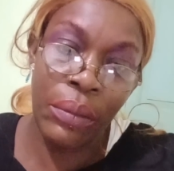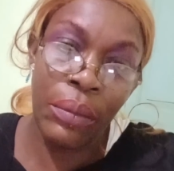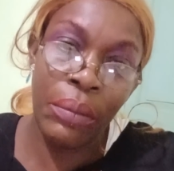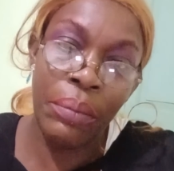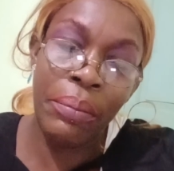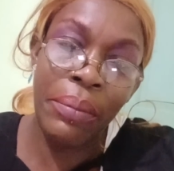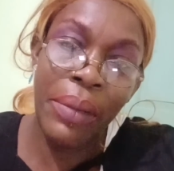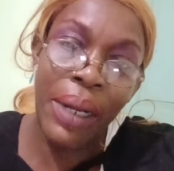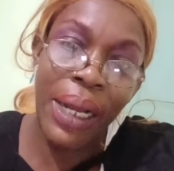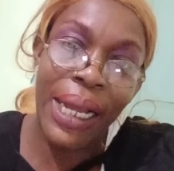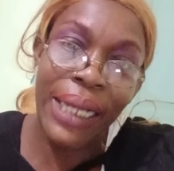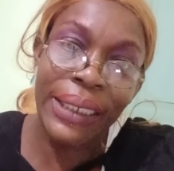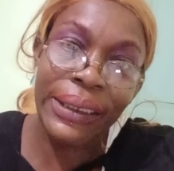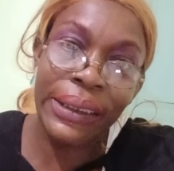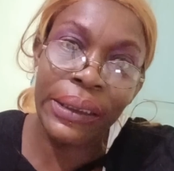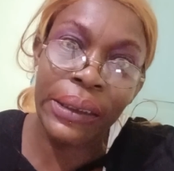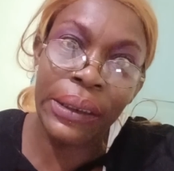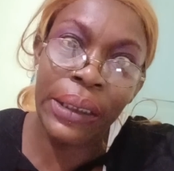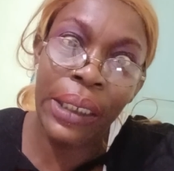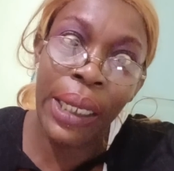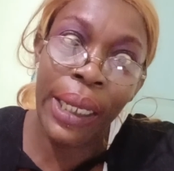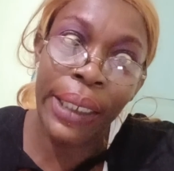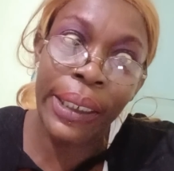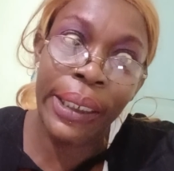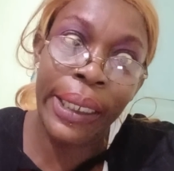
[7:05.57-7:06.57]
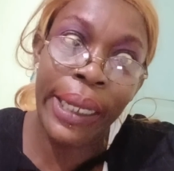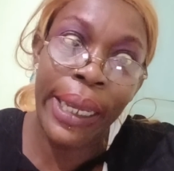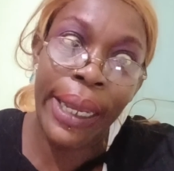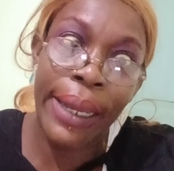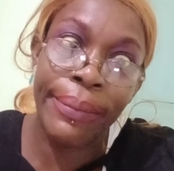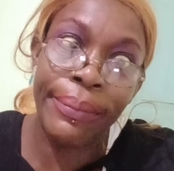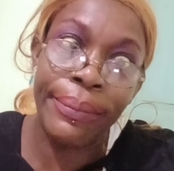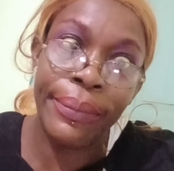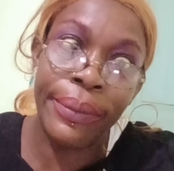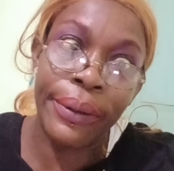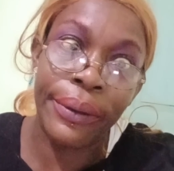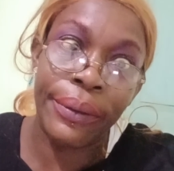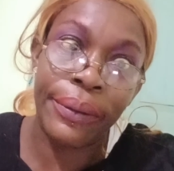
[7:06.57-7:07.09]
Marcia
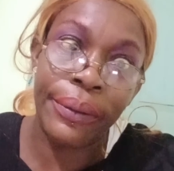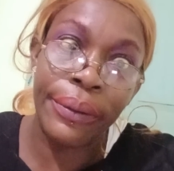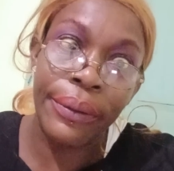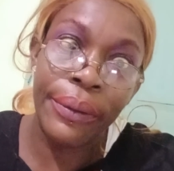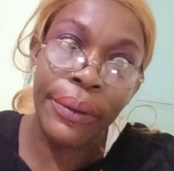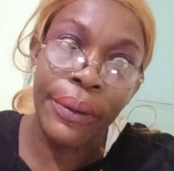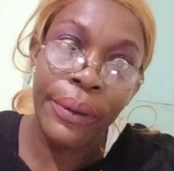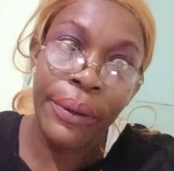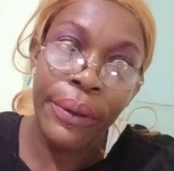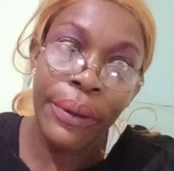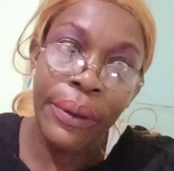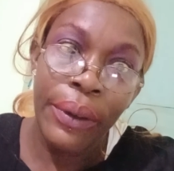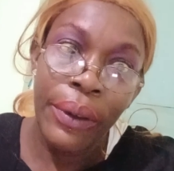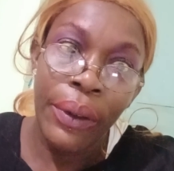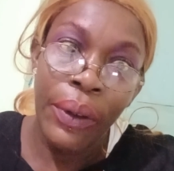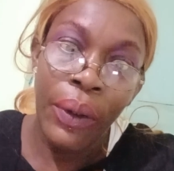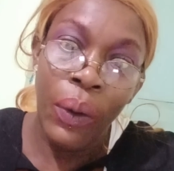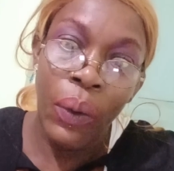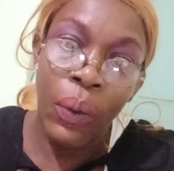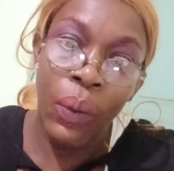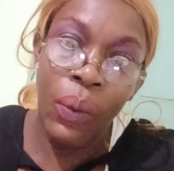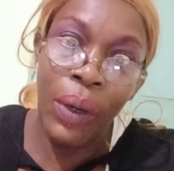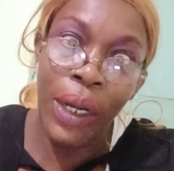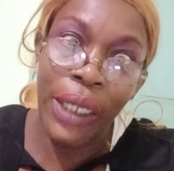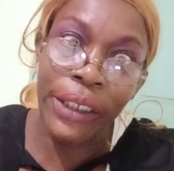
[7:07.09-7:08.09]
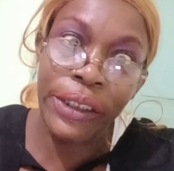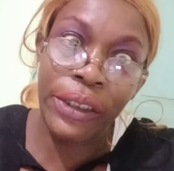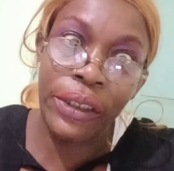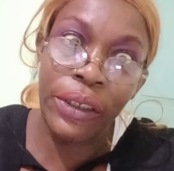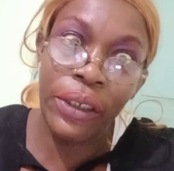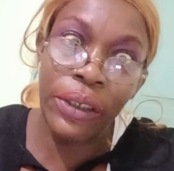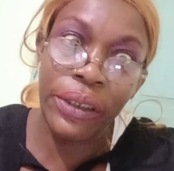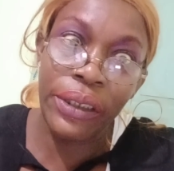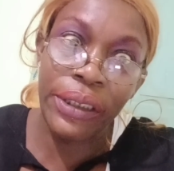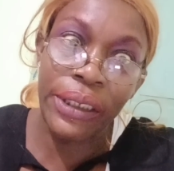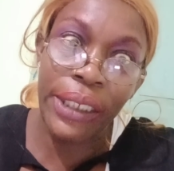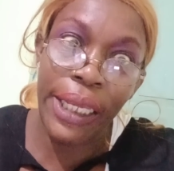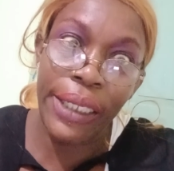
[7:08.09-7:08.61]
Campbell, what
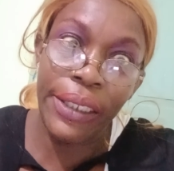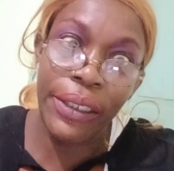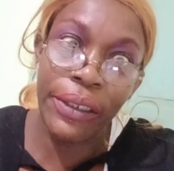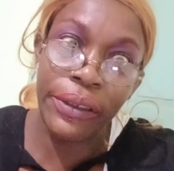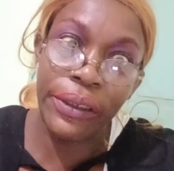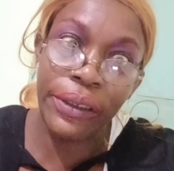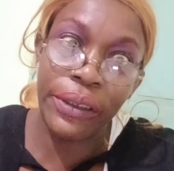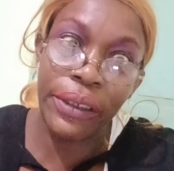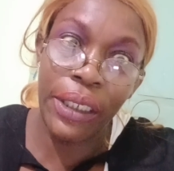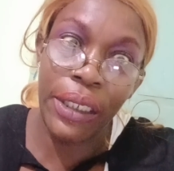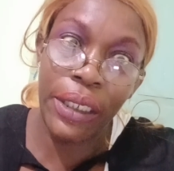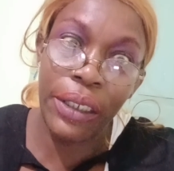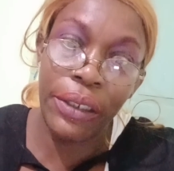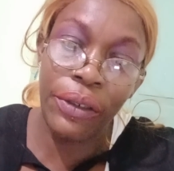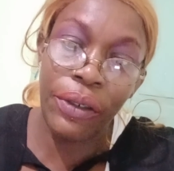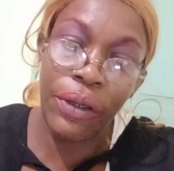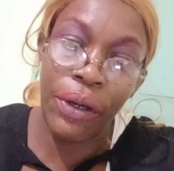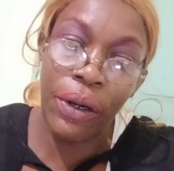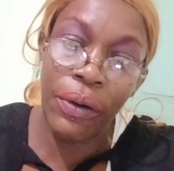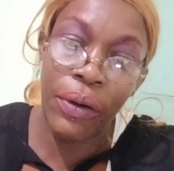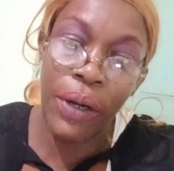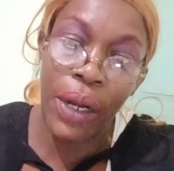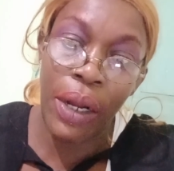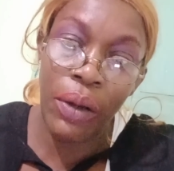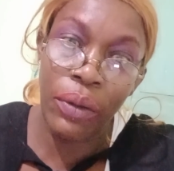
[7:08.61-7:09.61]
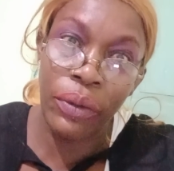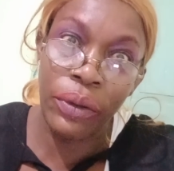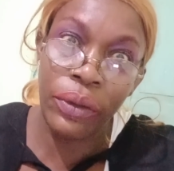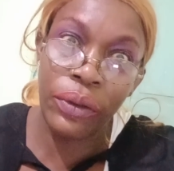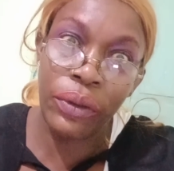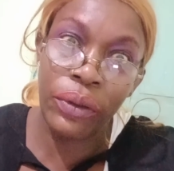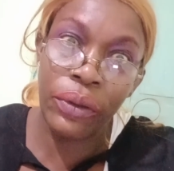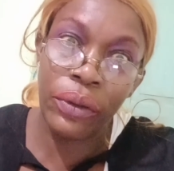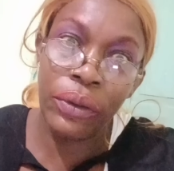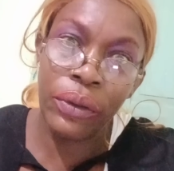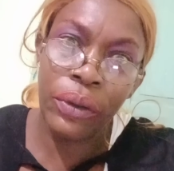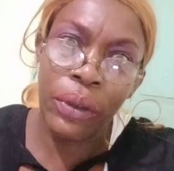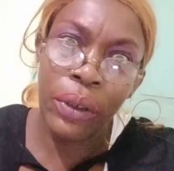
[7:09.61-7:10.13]
you say you see in your
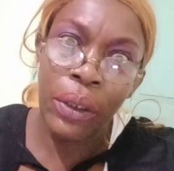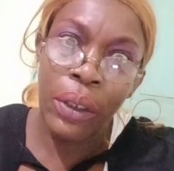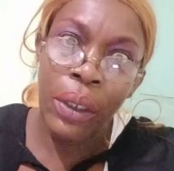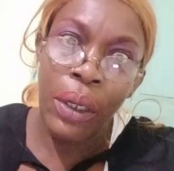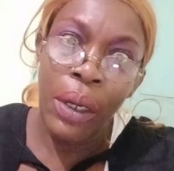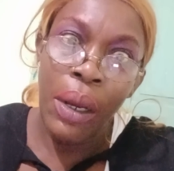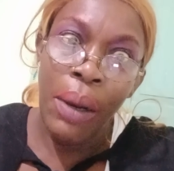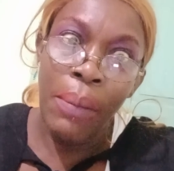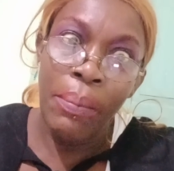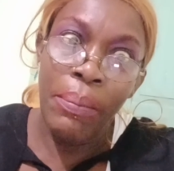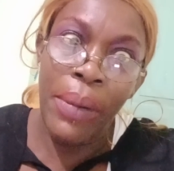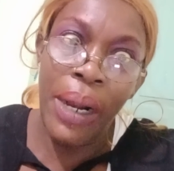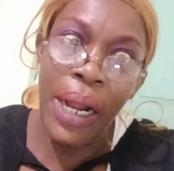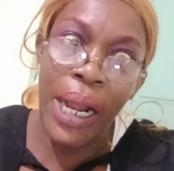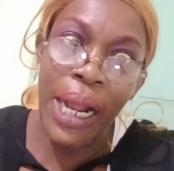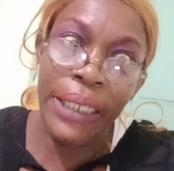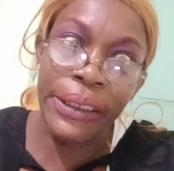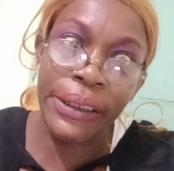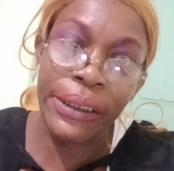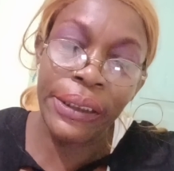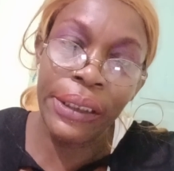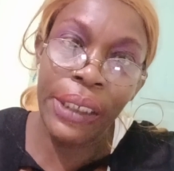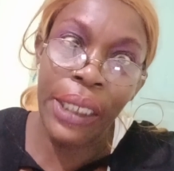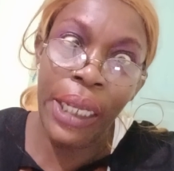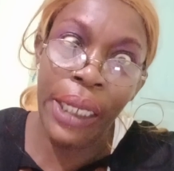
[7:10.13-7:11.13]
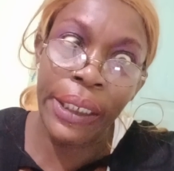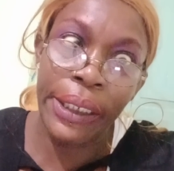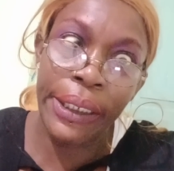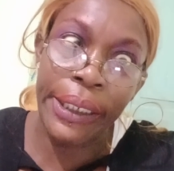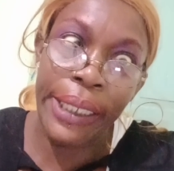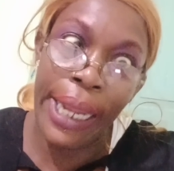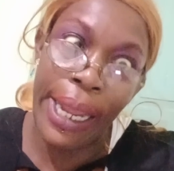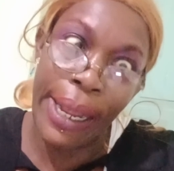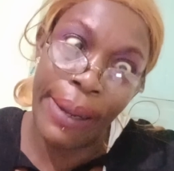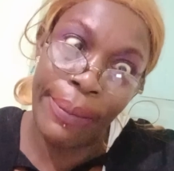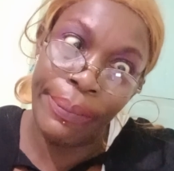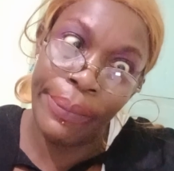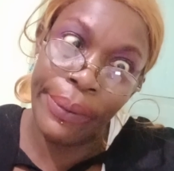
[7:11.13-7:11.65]
house? Marcia
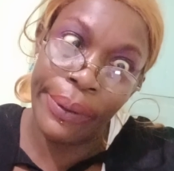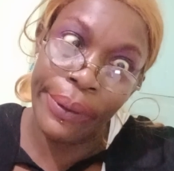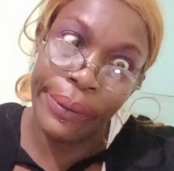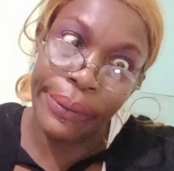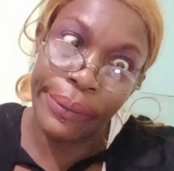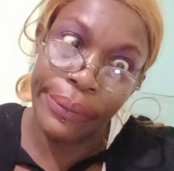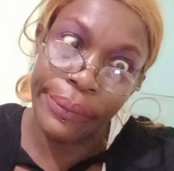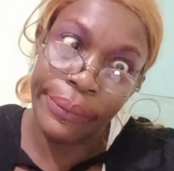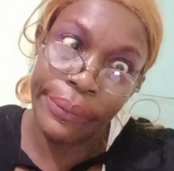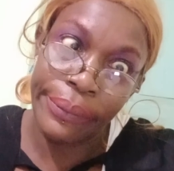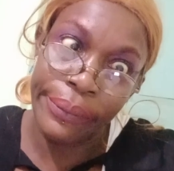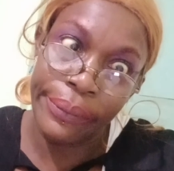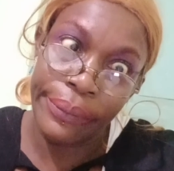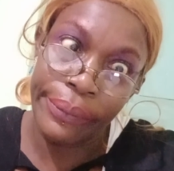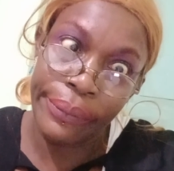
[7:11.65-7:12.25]
Campbell,